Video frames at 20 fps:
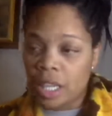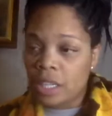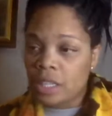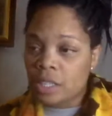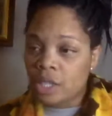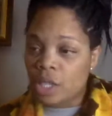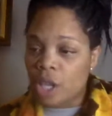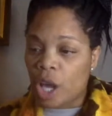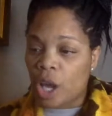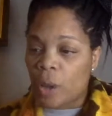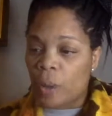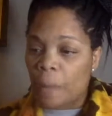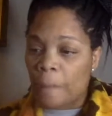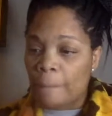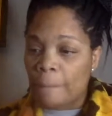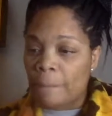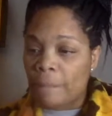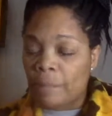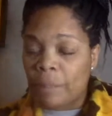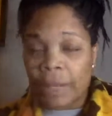So,
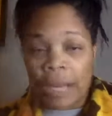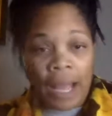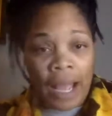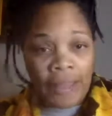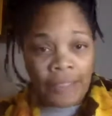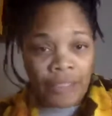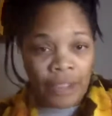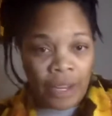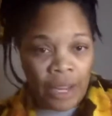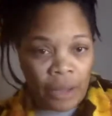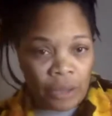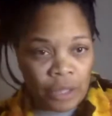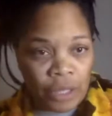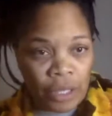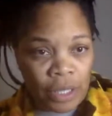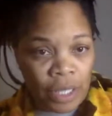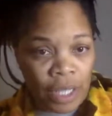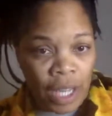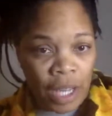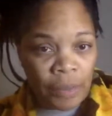but I thought I was
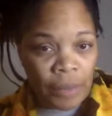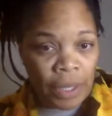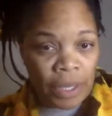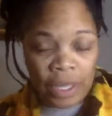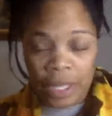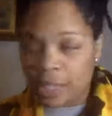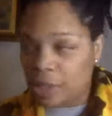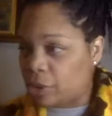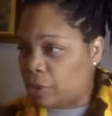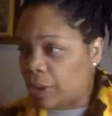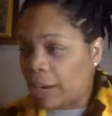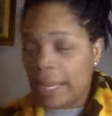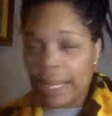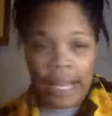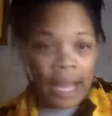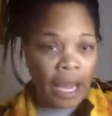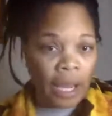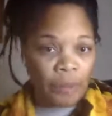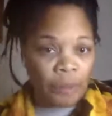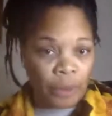going to come in like the great
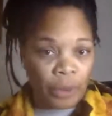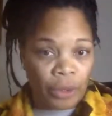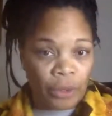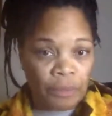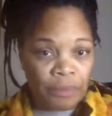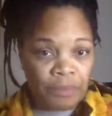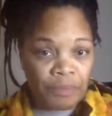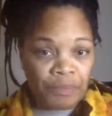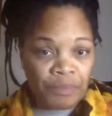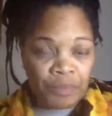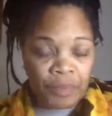caper